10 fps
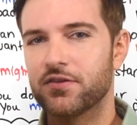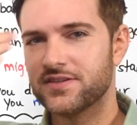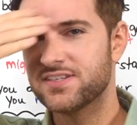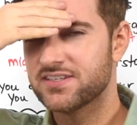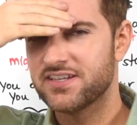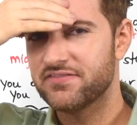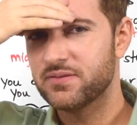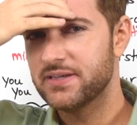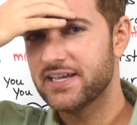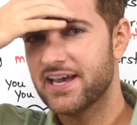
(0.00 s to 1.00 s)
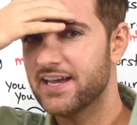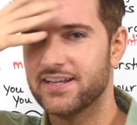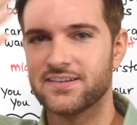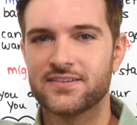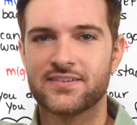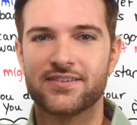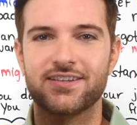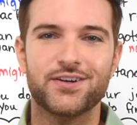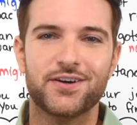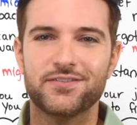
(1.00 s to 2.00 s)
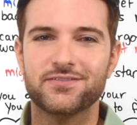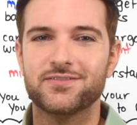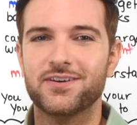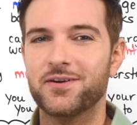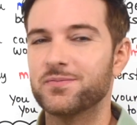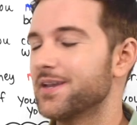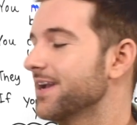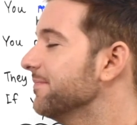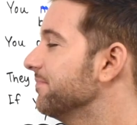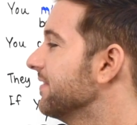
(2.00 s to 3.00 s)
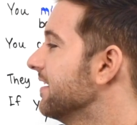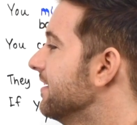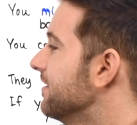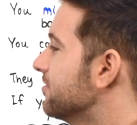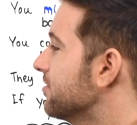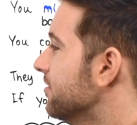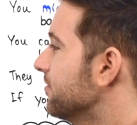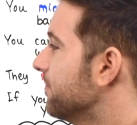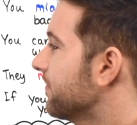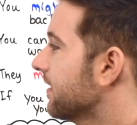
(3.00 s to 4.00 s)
This is giving me a headache, you know? Okay, so